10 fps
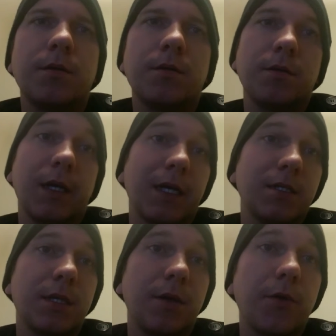like I
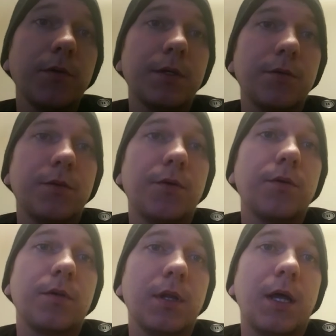said earlier, there
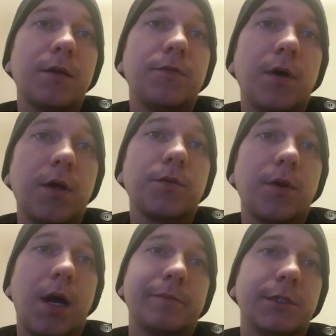are a lot of other
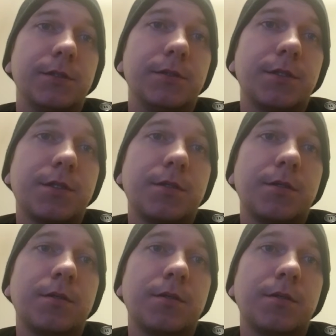options